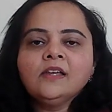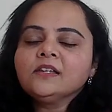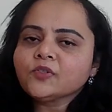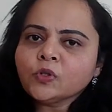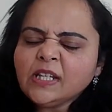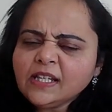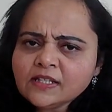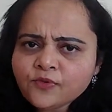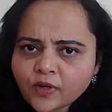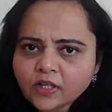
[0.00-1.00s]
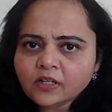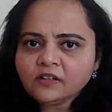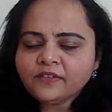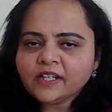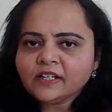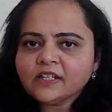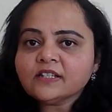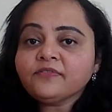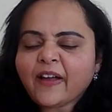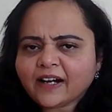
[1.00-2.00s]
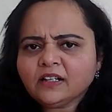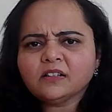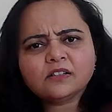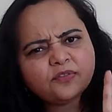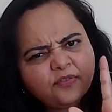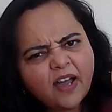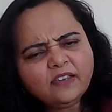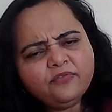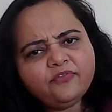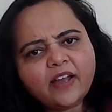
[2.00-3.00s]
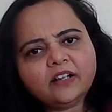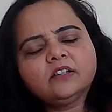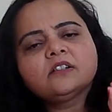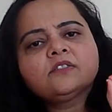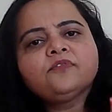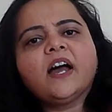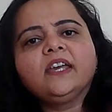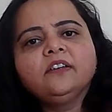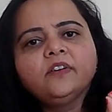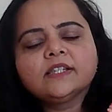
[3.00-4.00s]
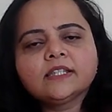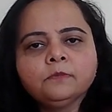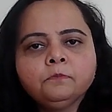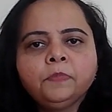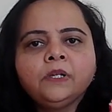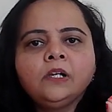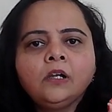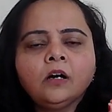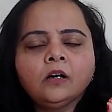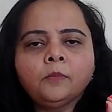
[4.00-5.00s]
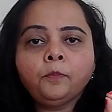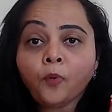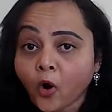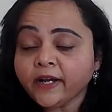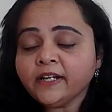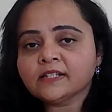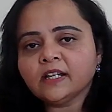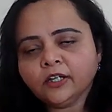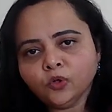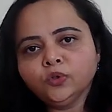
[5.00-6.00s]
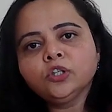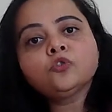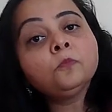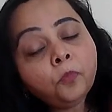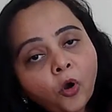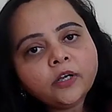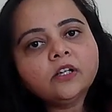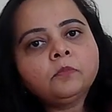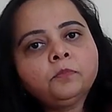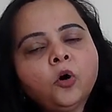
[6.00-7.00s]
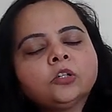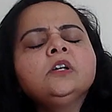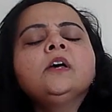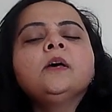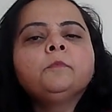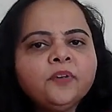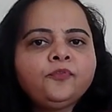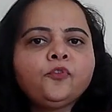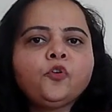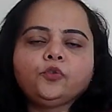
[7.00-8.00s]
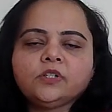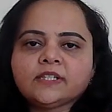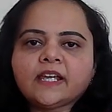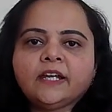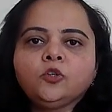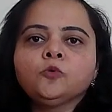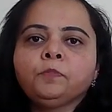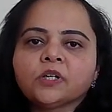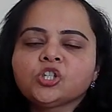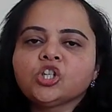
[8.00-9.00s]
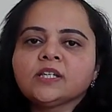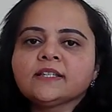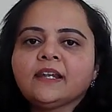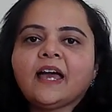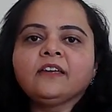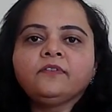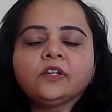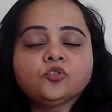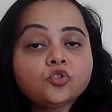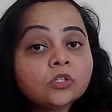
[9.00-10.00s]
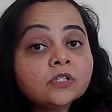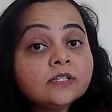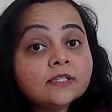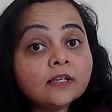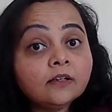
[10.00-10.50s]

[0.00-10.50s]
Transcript: So these were the various factors, five simple points that you need to ponder upon before you decide to purchase a life insurance